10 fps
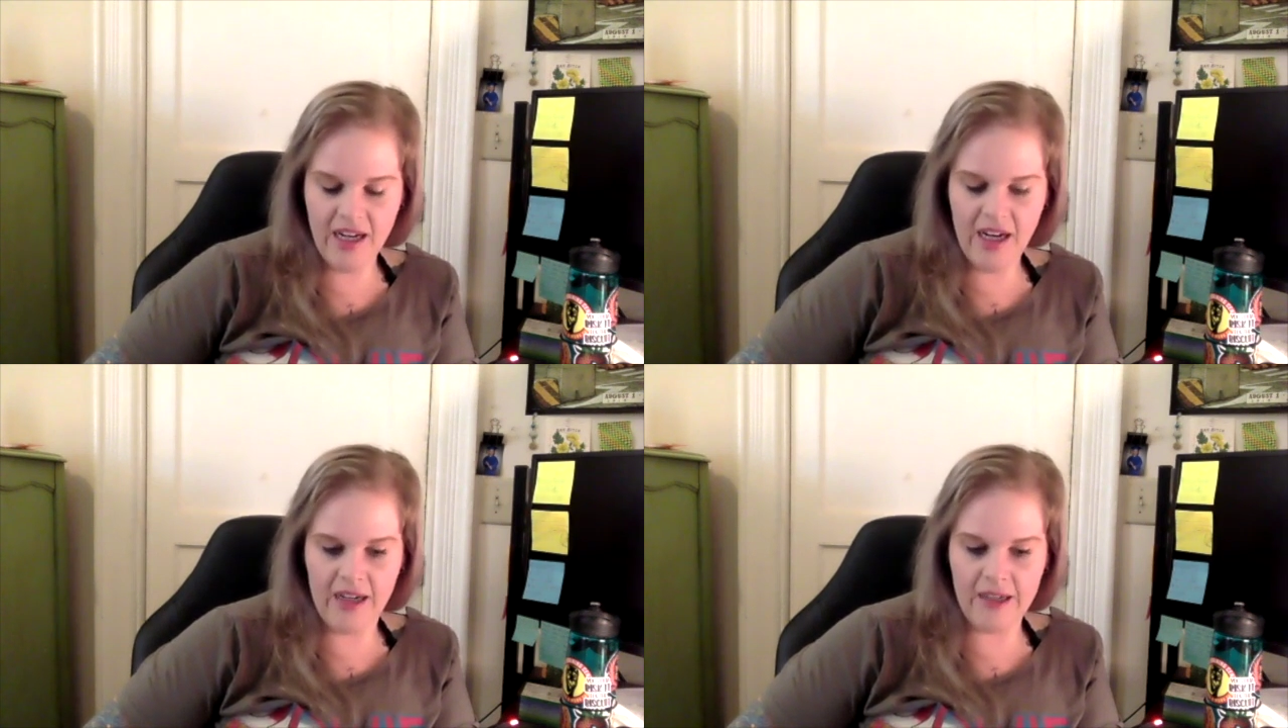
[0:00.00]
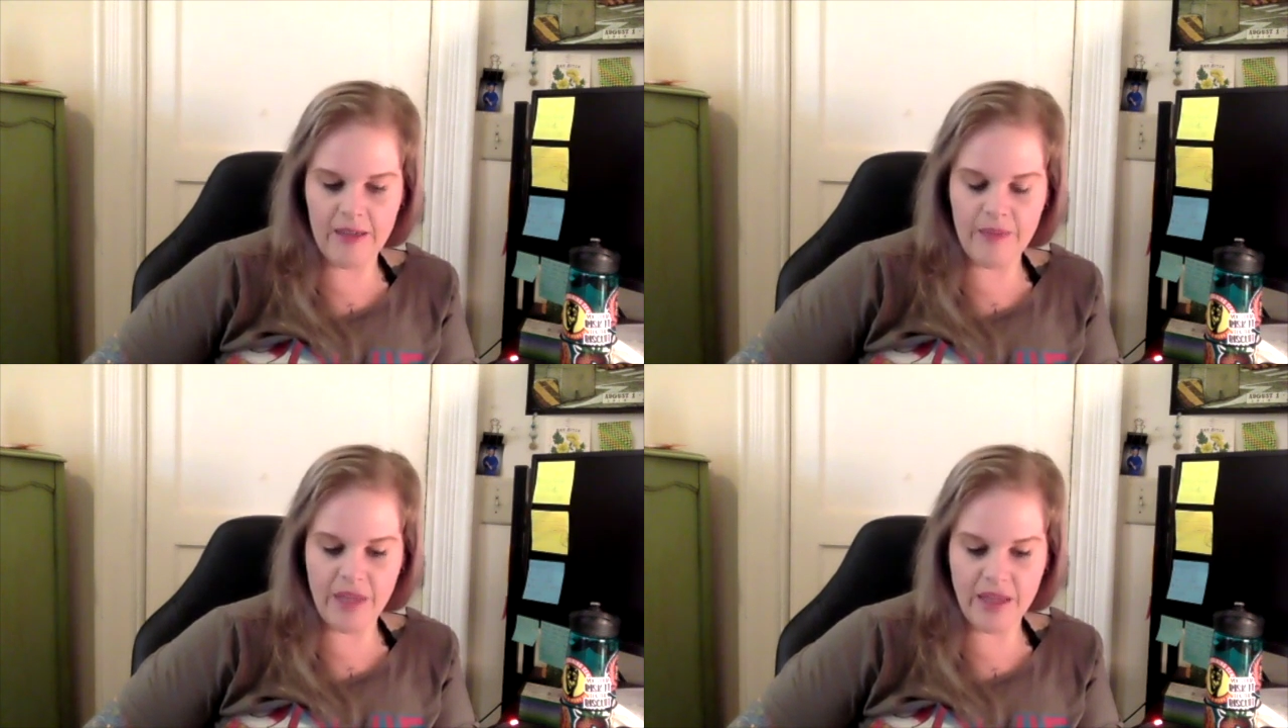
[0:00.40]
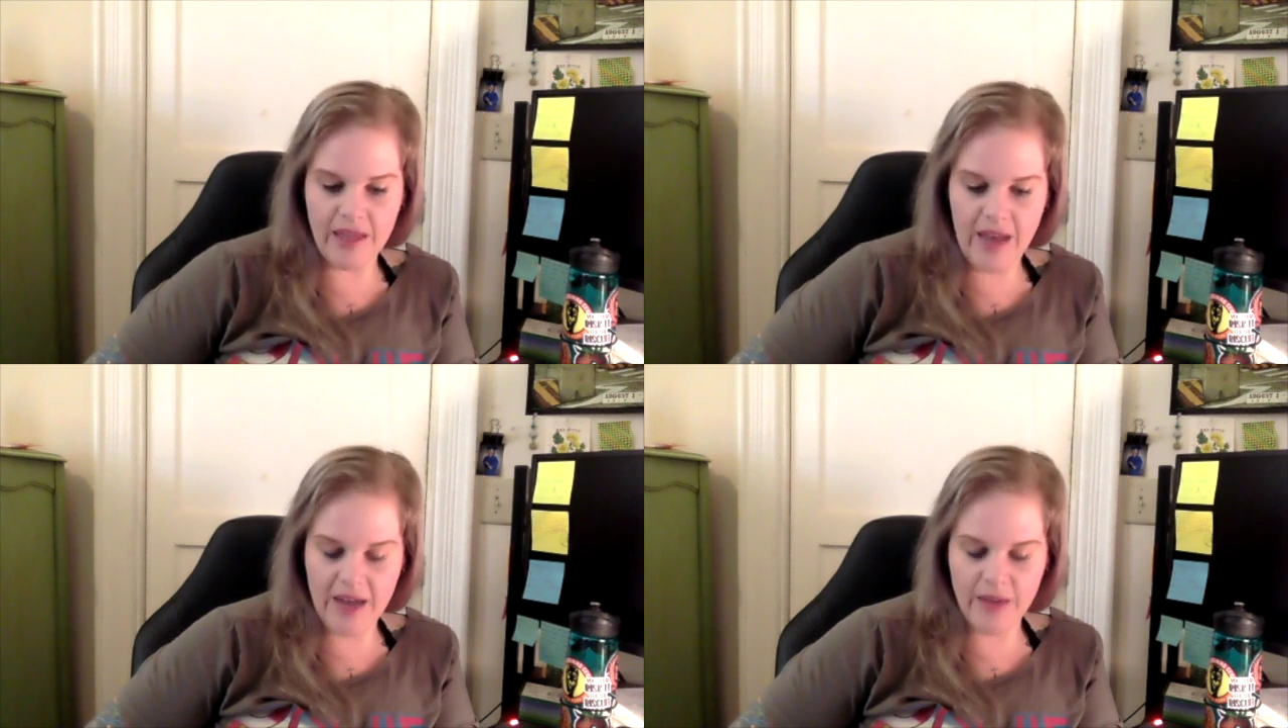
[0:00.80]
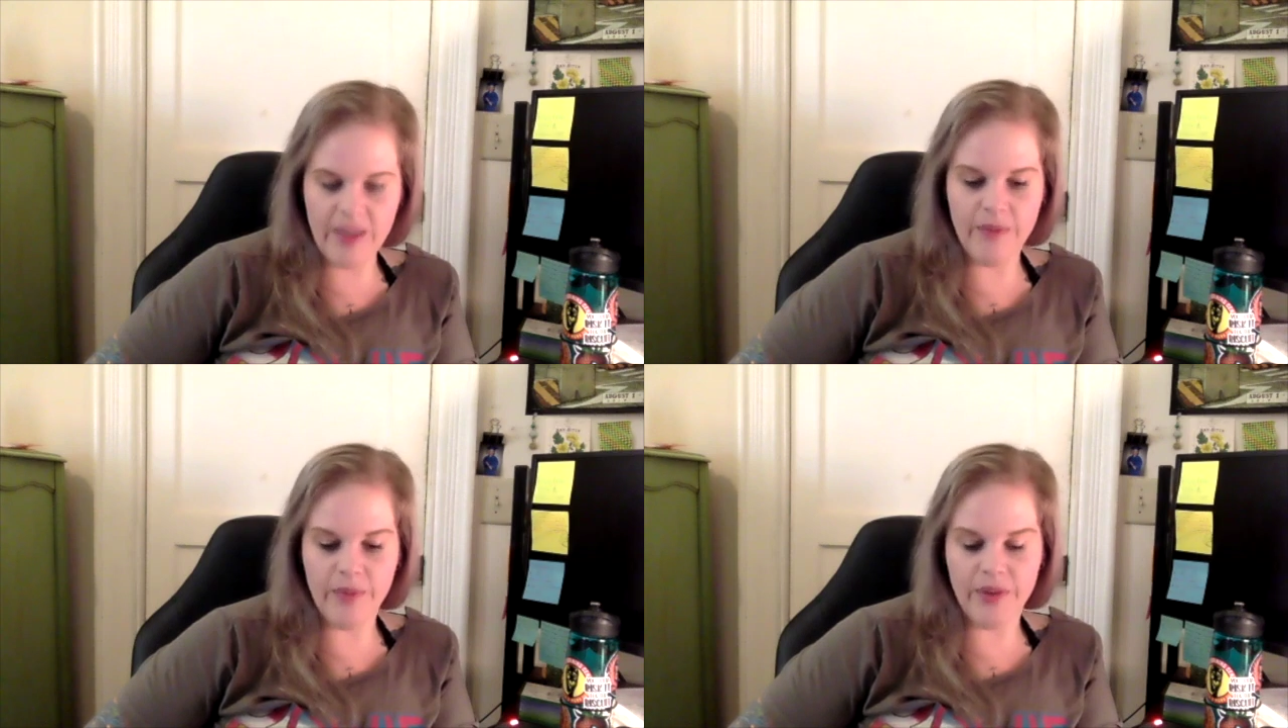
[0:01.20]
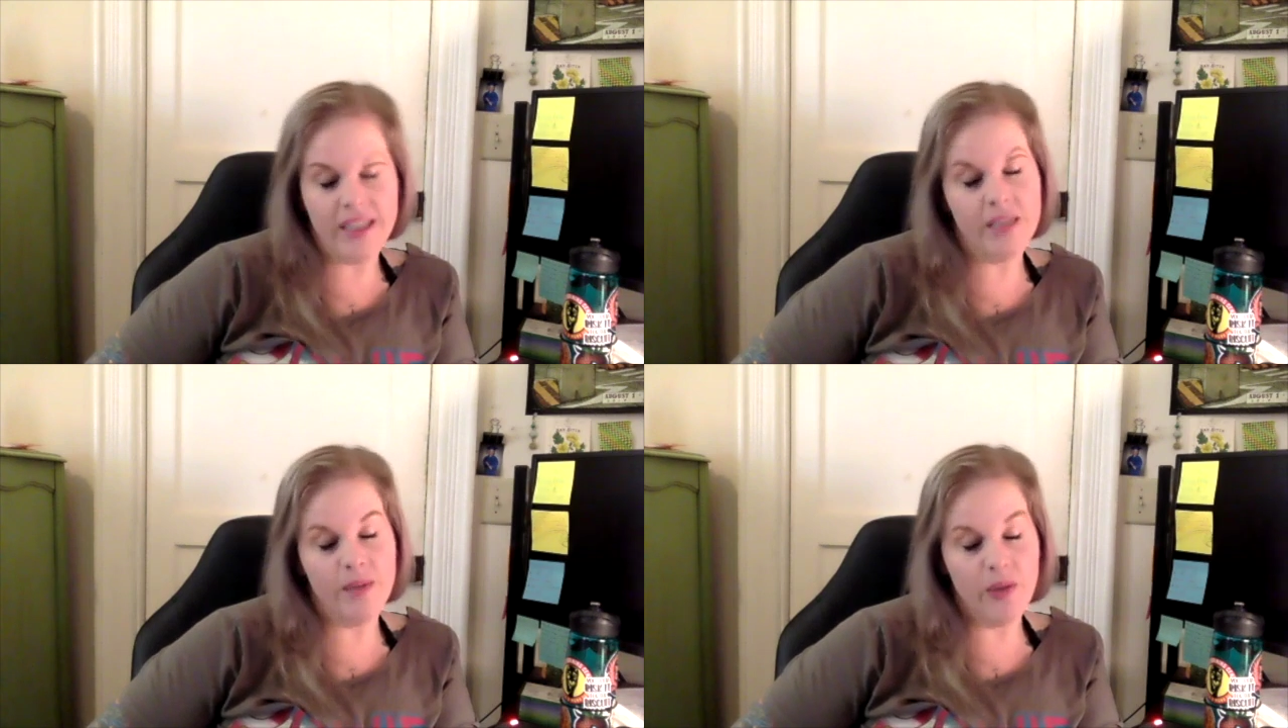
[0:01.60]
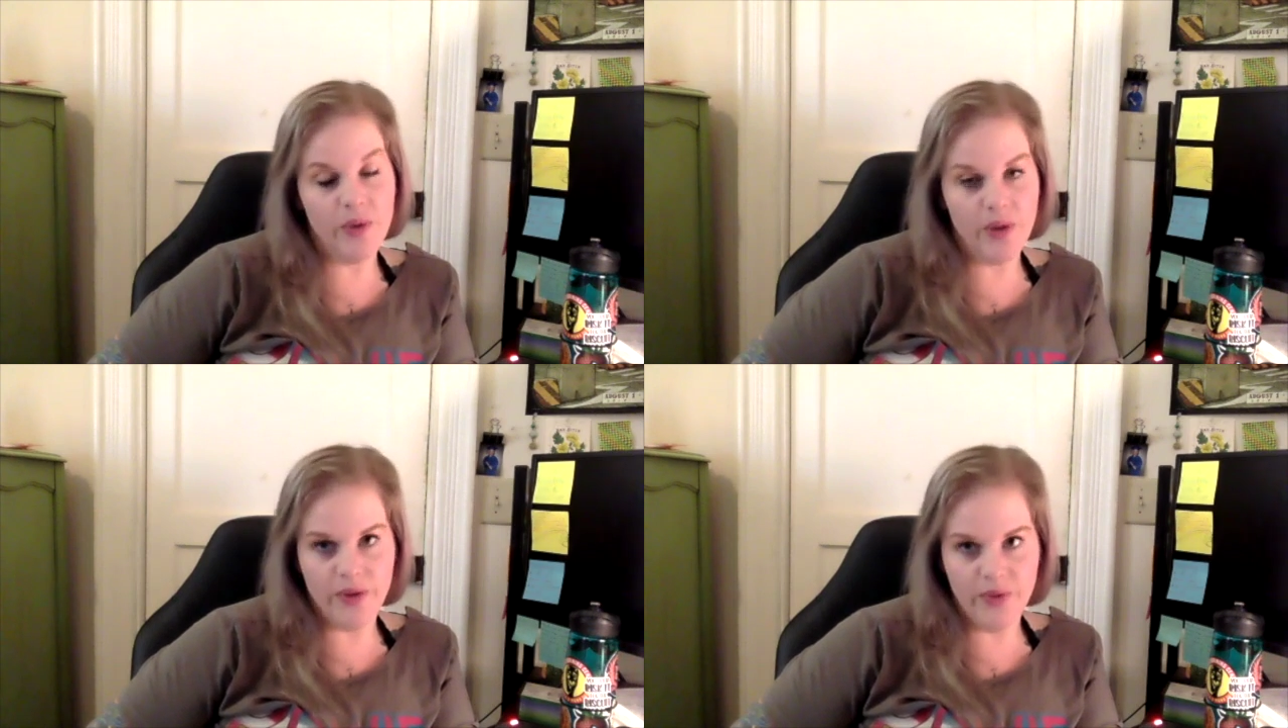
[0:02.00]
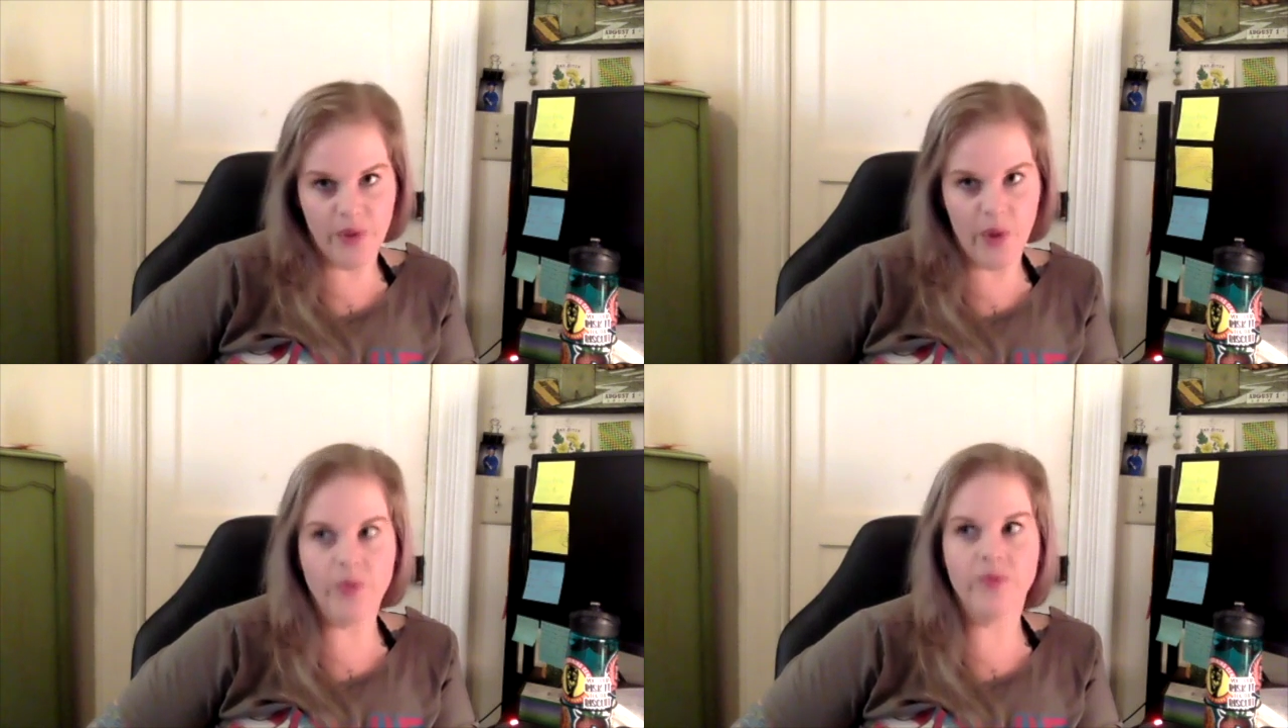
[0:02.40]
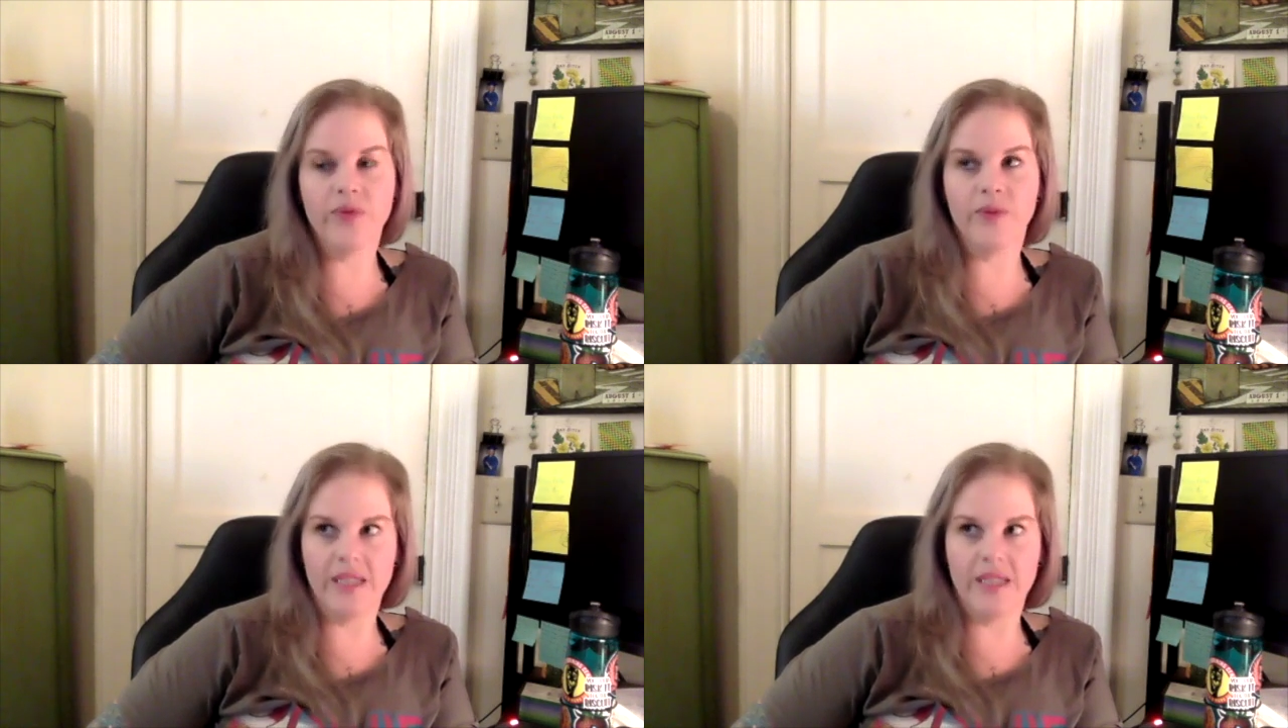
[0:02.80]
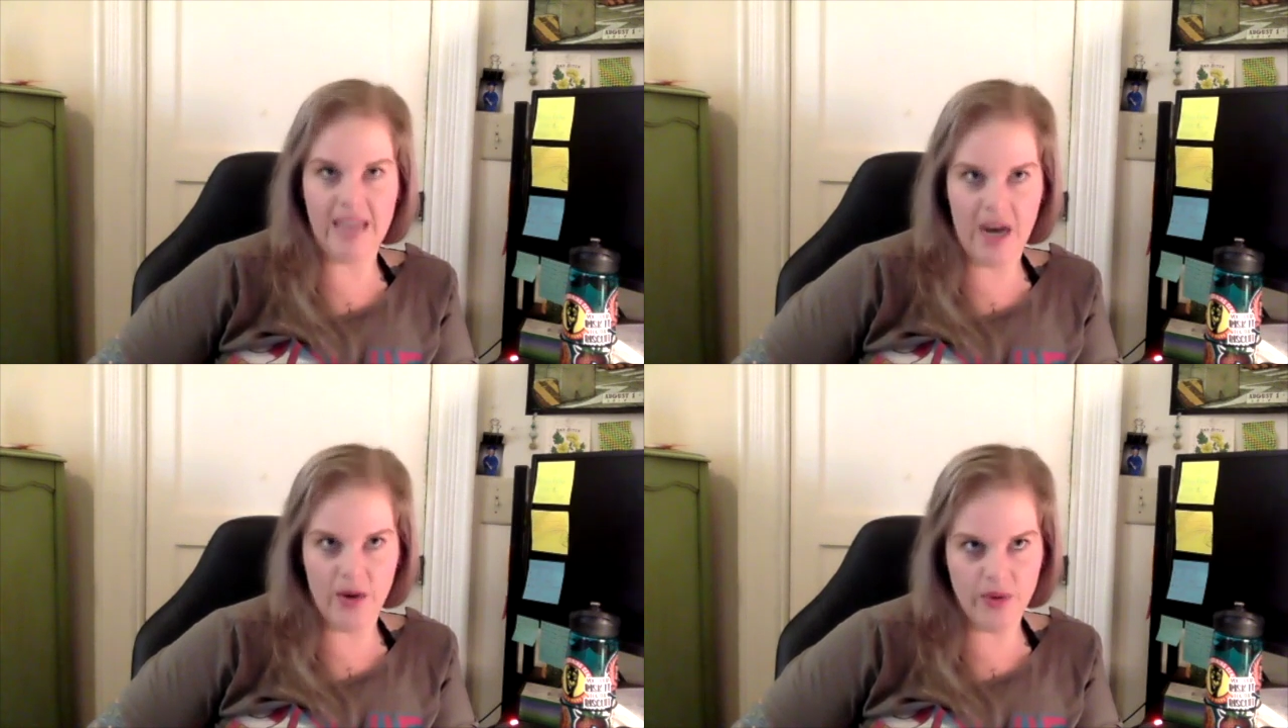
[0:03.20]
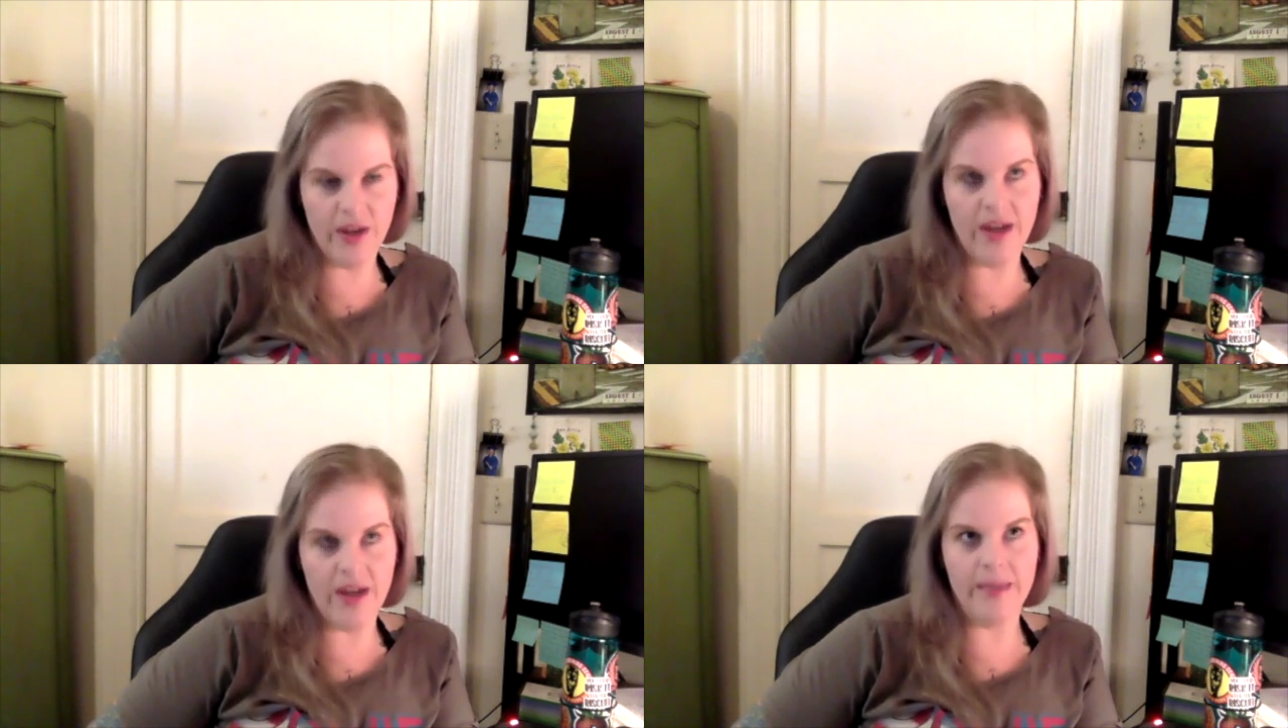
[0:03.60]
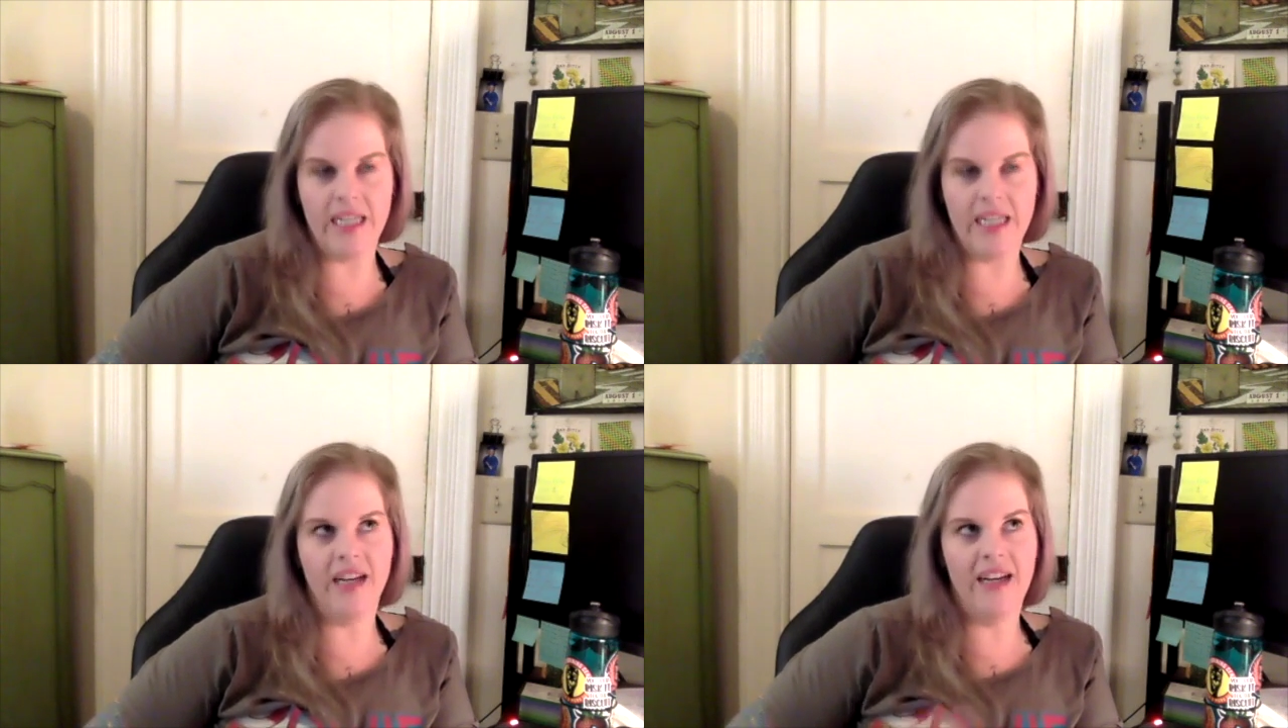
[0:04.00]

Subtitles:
A lot of people that I speak with on the phone from the South, I mean,